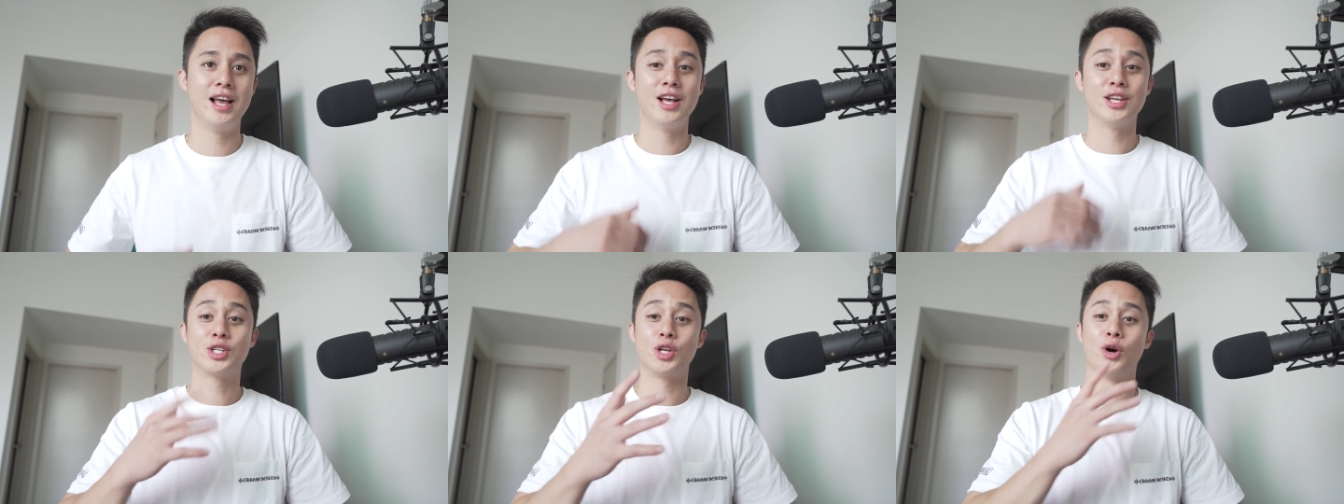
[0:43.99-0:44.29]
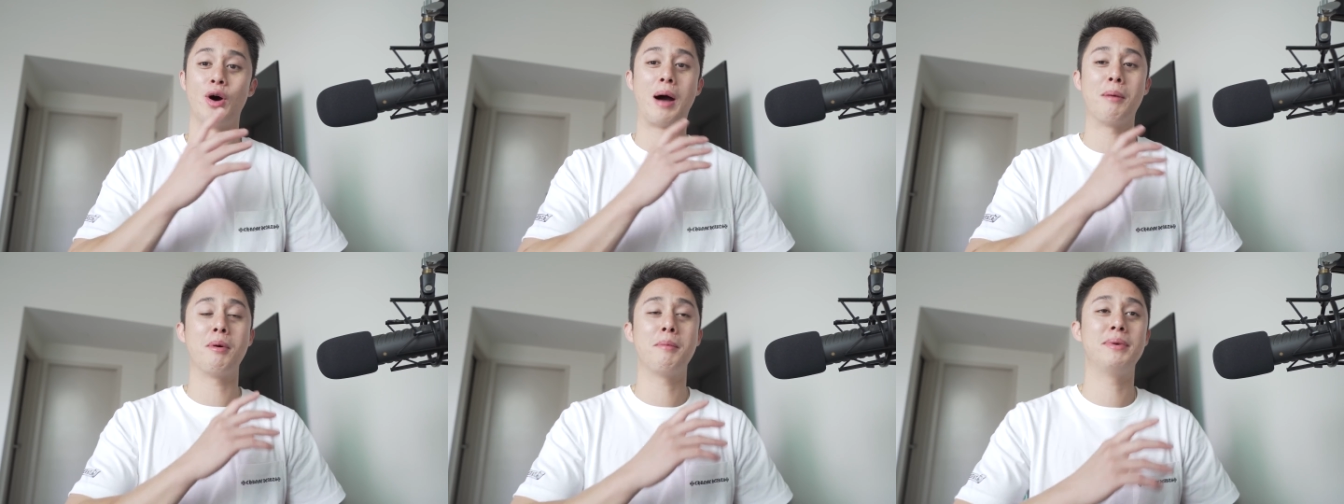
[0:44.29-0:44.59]

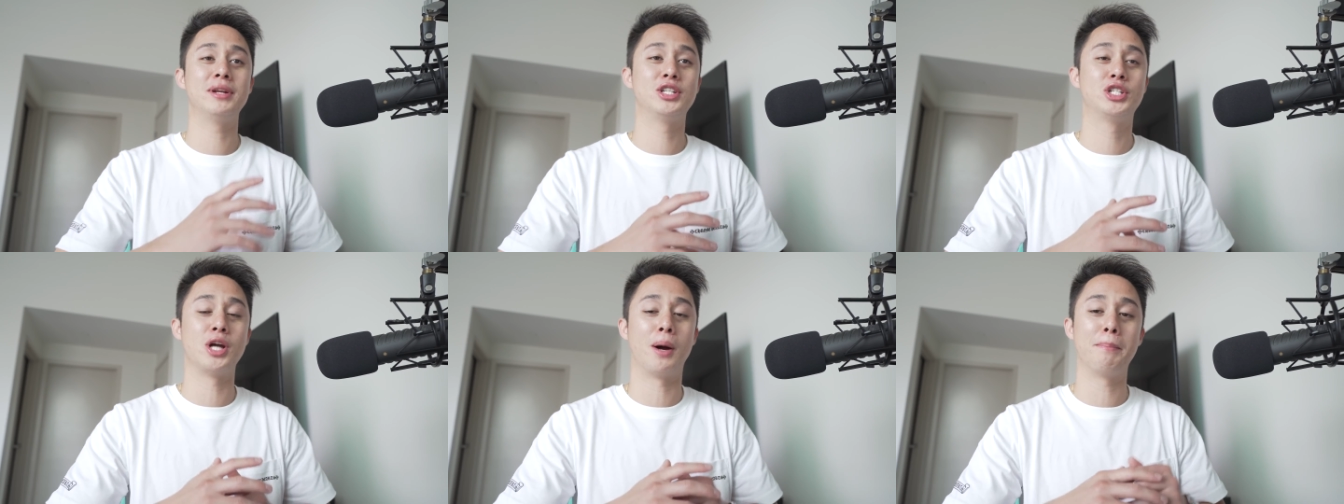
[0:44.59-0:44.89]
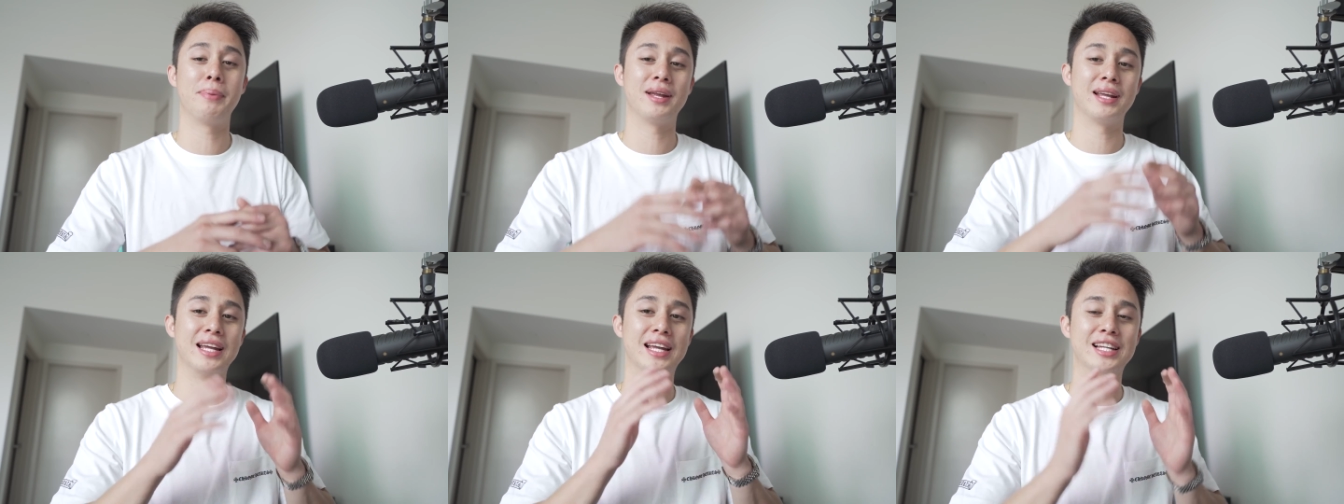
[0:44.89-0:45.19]
So I'm gonna be
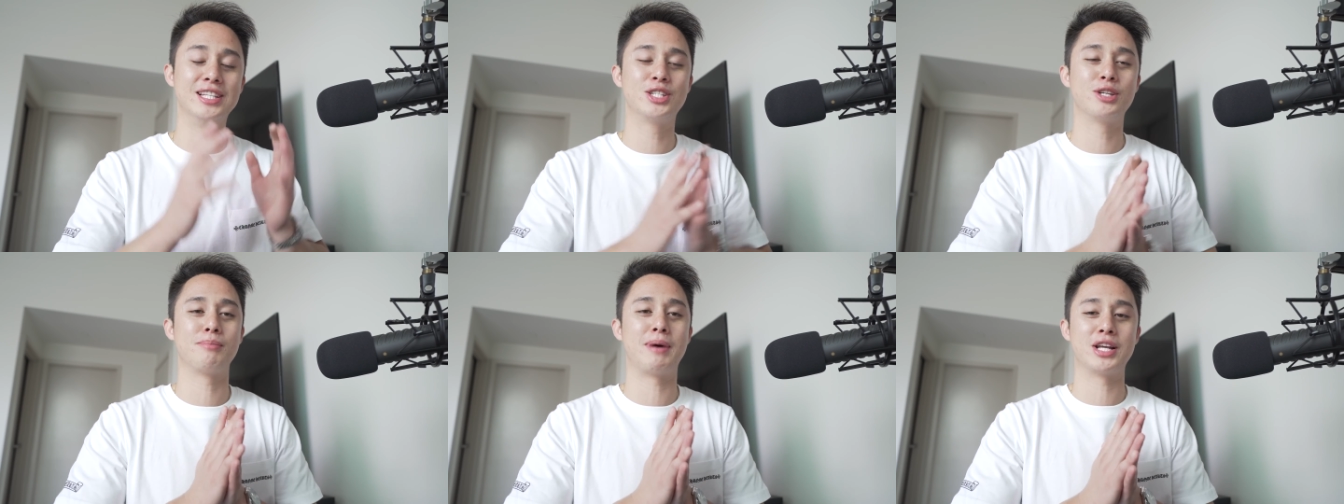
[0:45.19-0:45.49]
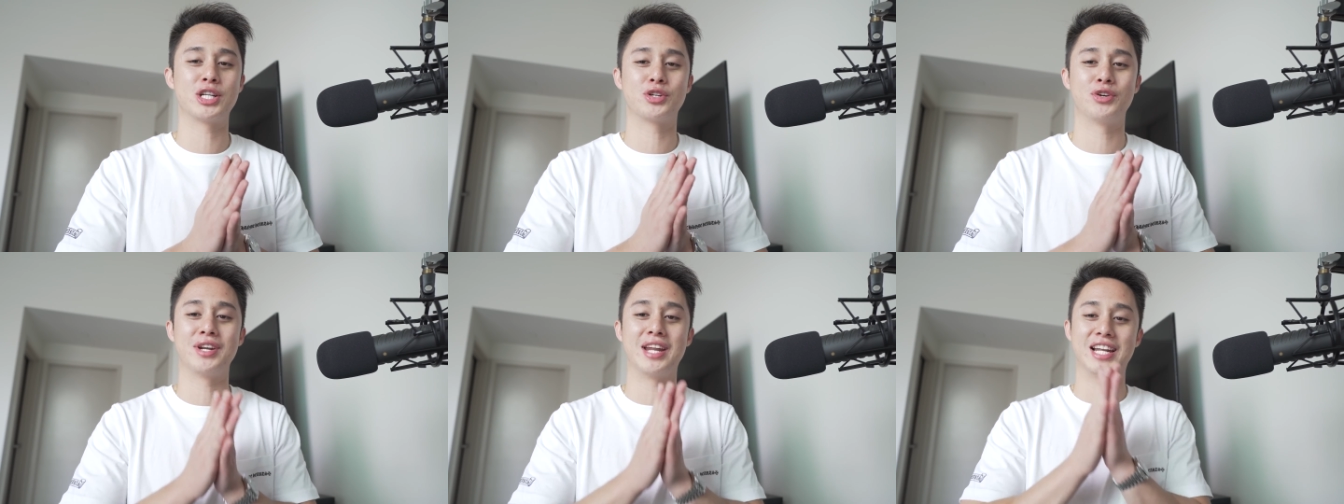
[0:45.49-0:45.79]
jumping into my
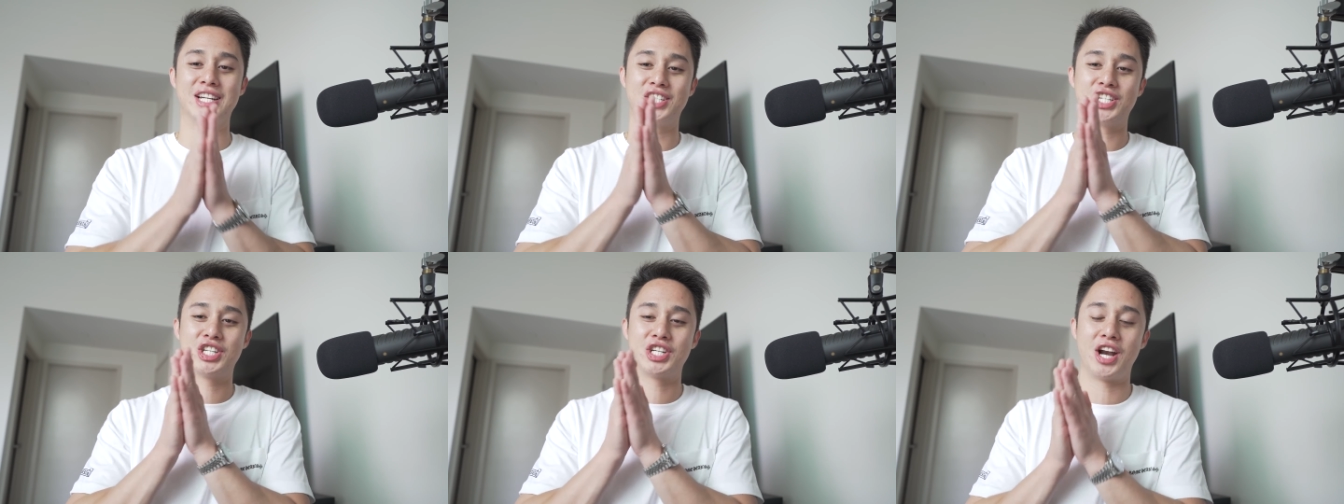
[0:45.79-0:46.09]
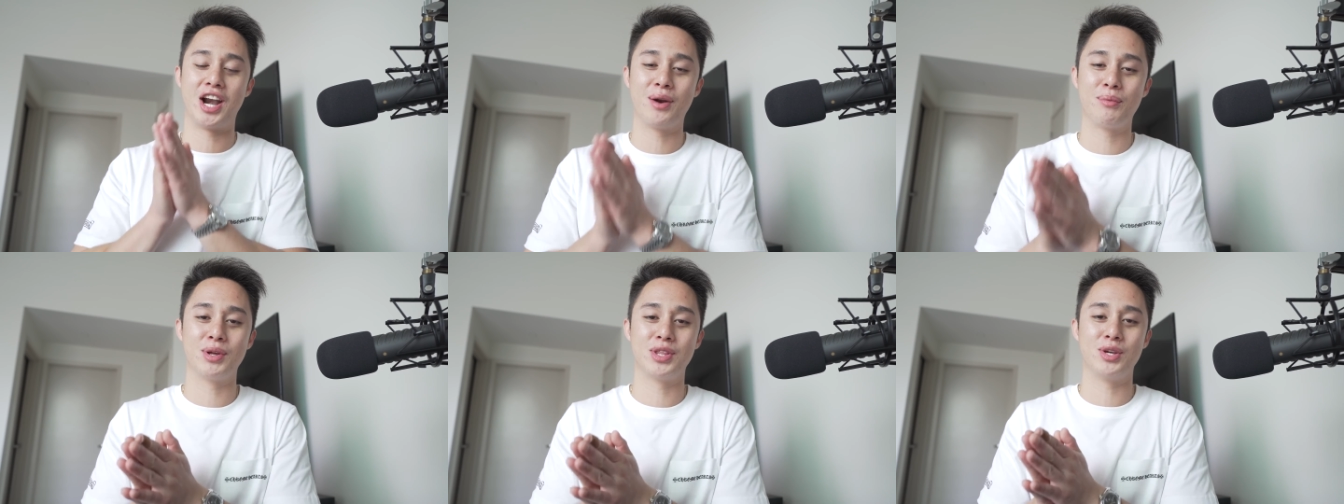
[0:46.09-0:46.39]
screen and
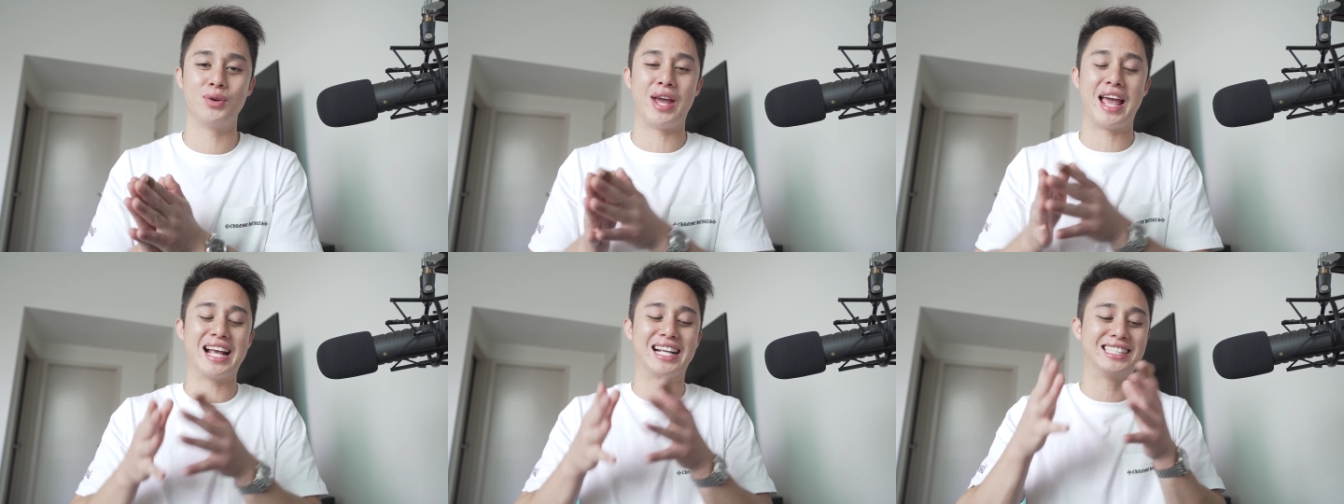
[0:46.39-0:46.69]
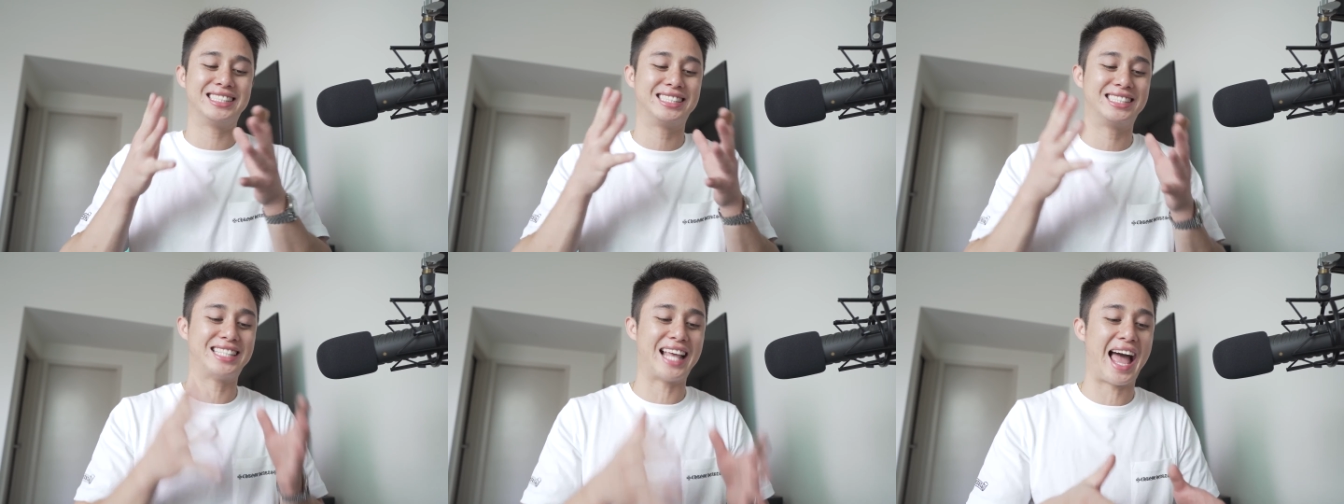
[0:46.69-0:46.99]
sharing with you
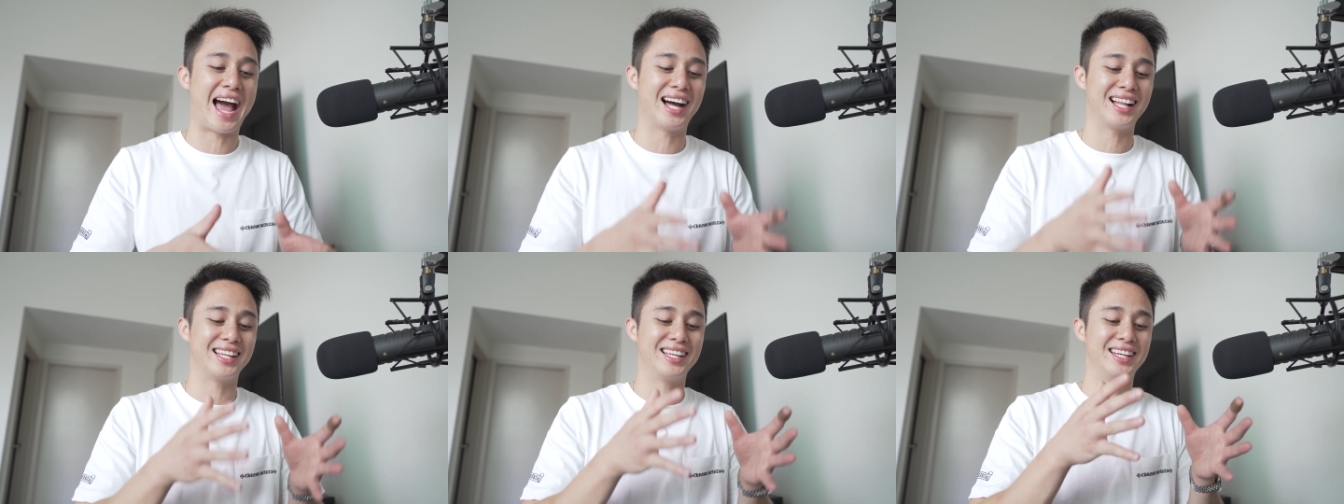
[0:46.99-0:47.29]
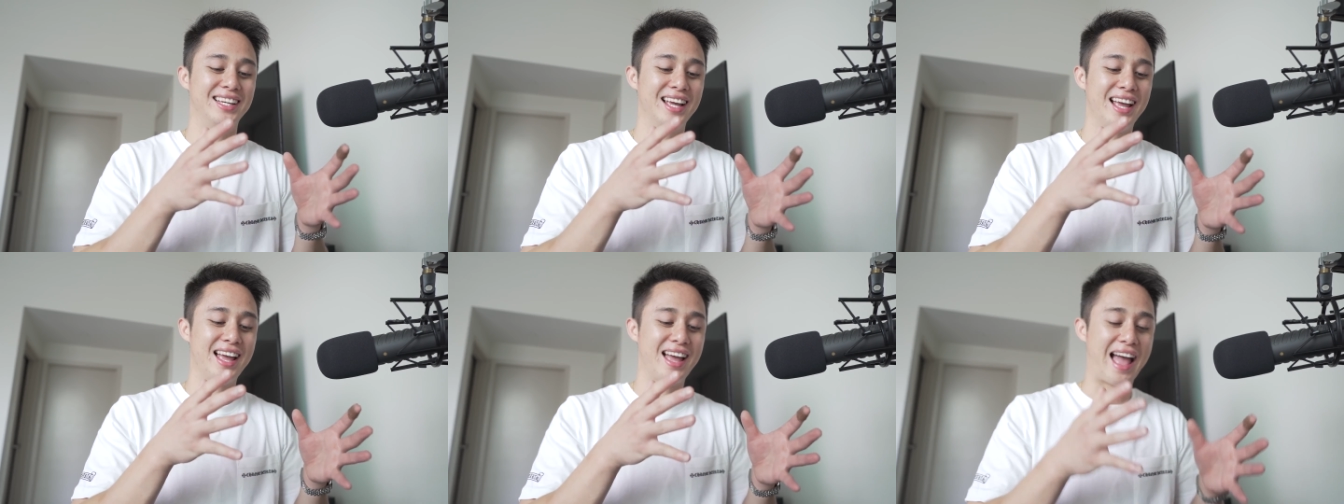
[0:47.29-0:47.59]

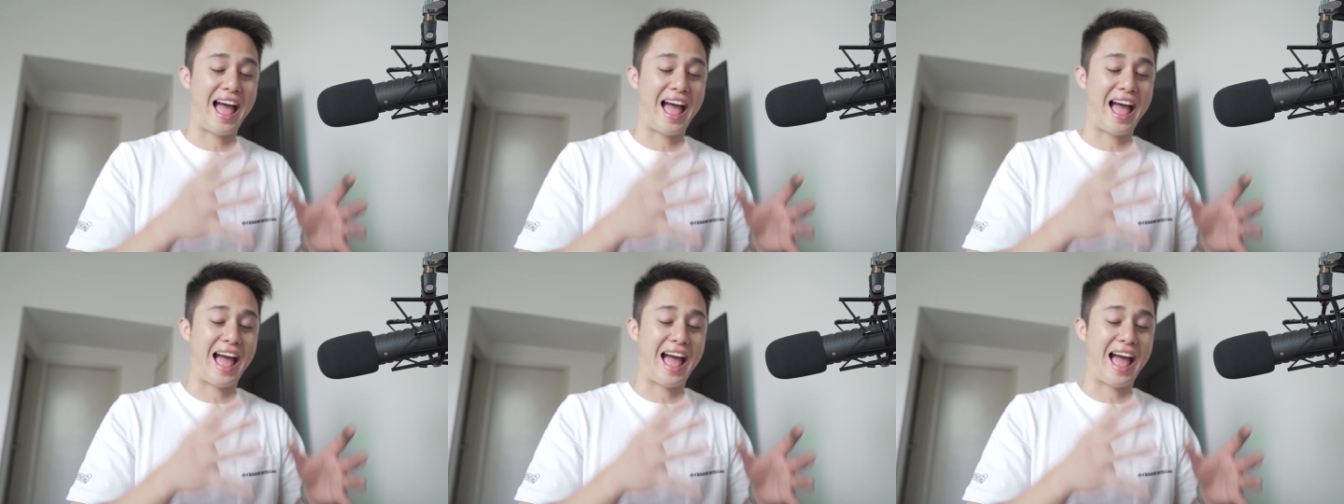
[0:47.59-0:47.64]
exactly